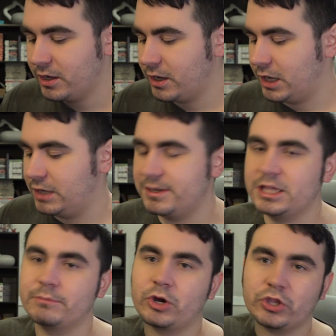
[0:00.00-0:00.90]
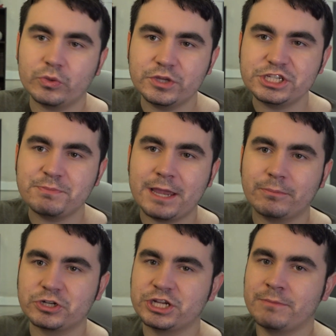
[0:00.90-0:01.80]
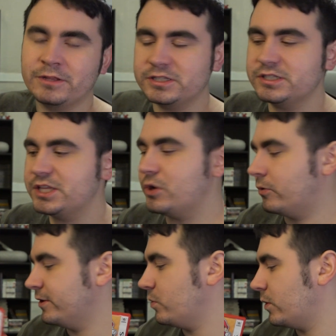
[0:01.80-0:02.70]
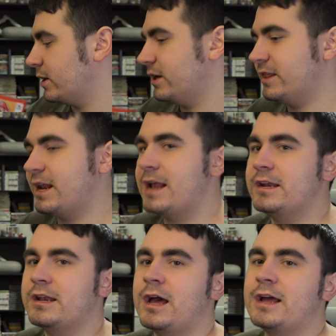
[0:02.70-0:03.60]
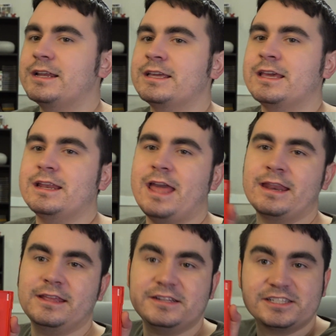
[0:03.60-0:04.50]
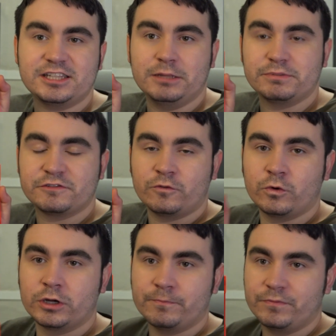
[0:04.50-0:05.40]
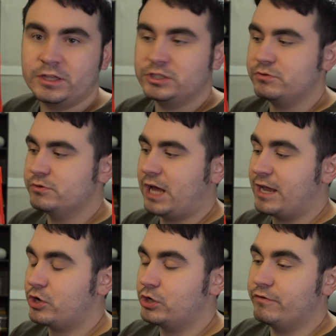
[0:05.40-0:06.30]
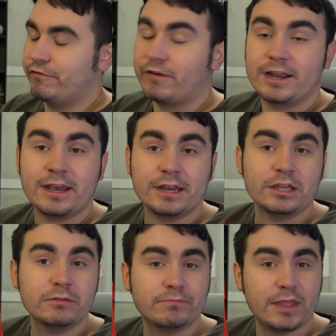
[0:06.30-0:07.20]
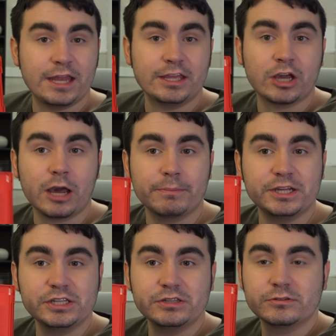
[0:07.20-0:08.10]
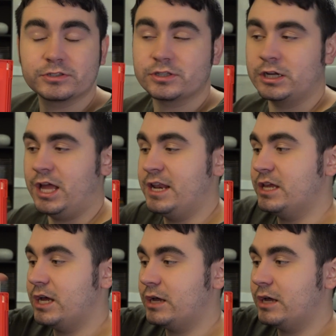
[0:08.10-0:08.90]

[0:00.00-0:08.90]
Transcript: And then Mario & Luigi Paper Jam. This is the only one that I did not get any slips for. I couldn't find any copies, any